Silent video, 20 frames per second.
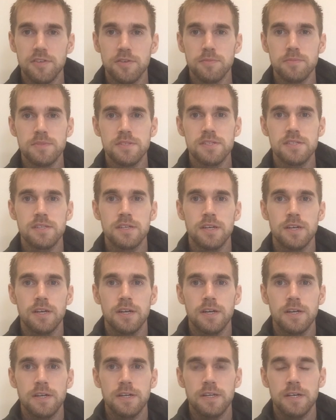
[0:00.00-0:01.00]
films
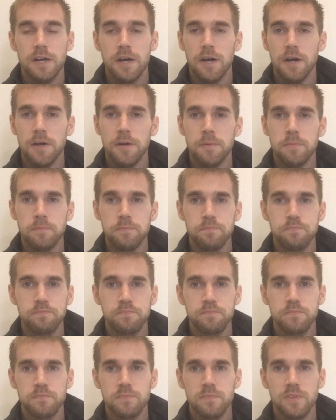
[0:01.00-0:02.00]

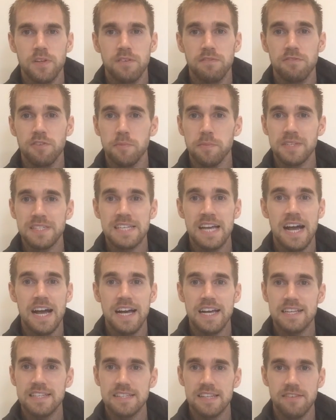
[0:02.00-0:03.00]
from as
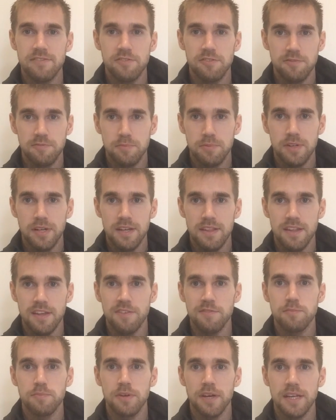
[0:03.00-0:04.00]
high as level of play
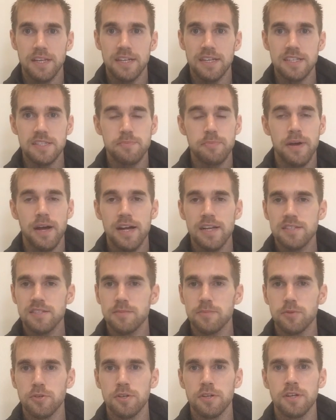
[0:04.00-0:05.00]
that you've played in as
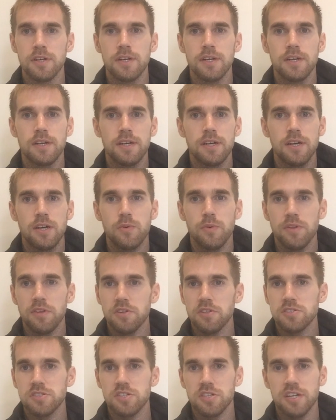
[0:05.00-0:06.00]
possible,
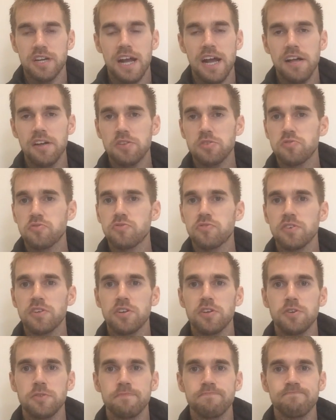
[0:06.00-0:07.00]
whether it's your college
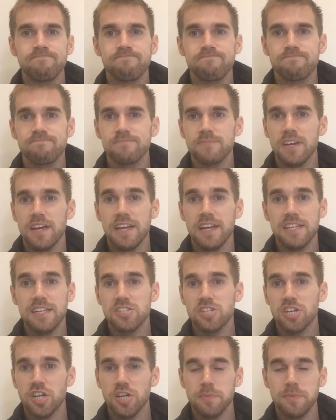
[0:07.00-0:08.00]
film, any
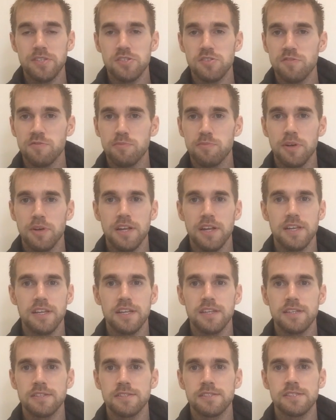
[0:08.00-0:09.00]
tournaments you've played
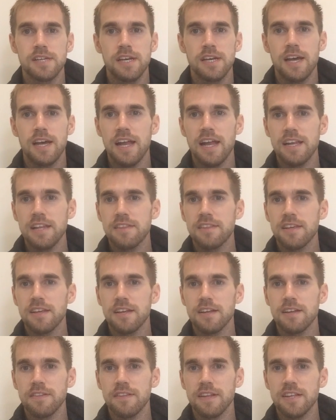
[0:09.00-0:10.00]
in,
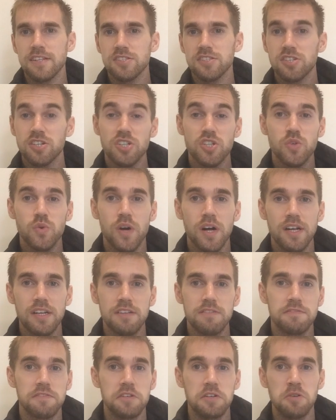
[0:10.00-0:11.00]
anything that is good
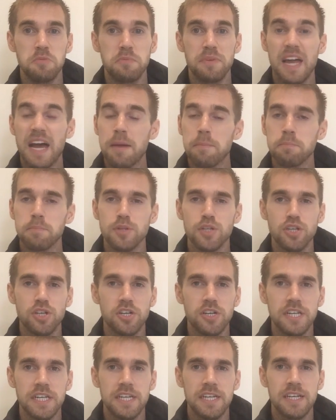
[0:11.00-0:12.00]
quality film, not
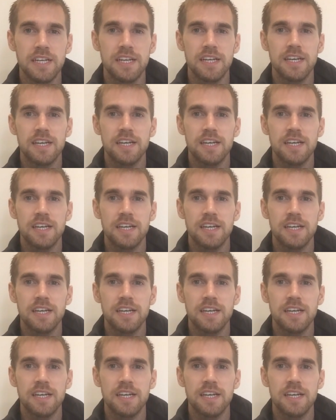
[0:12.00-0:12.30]
blurry,